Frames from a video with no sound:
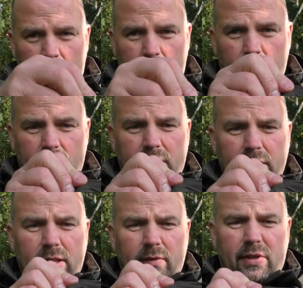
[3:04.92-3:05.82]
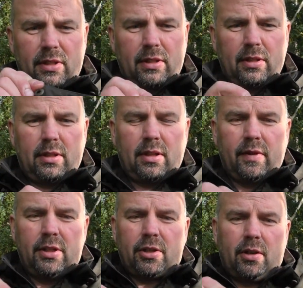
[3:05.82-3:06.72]
Now the sleeves
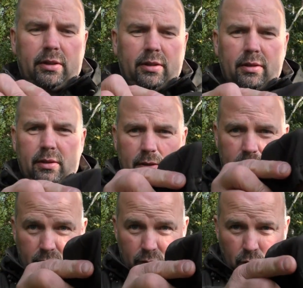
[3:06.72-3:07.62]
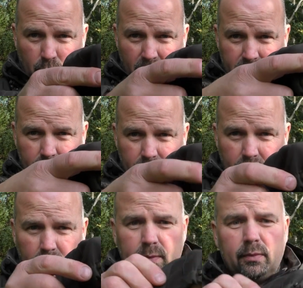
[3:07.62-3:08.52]
have each got two press studs
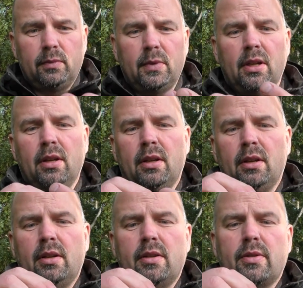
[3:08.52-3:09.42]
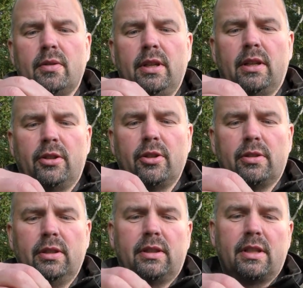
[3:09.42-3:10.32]
on, so you can
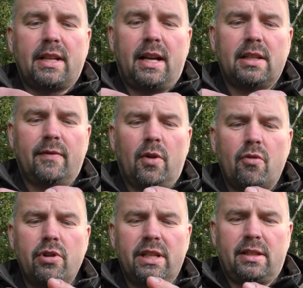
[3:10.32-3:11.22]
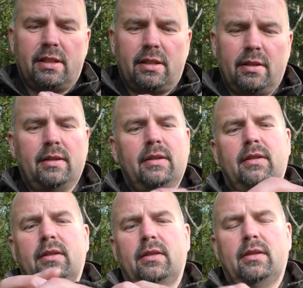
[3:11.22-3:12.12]
adjust it to the size of your wrists.
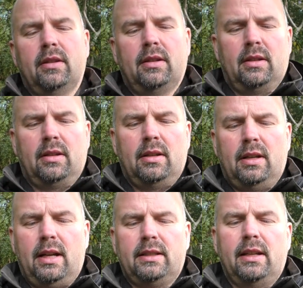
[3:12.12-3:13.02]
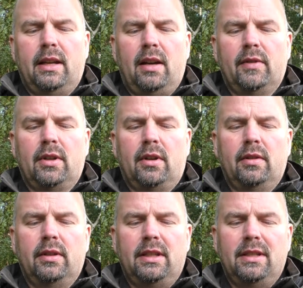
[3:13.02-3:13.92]
I tend to have it
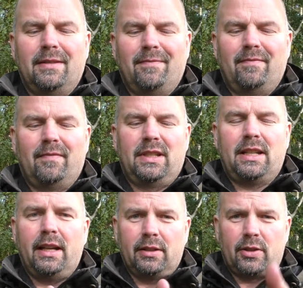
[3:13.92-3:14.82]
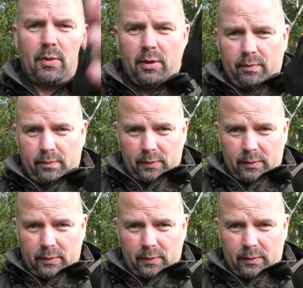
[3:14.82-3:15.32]
on the tightest one.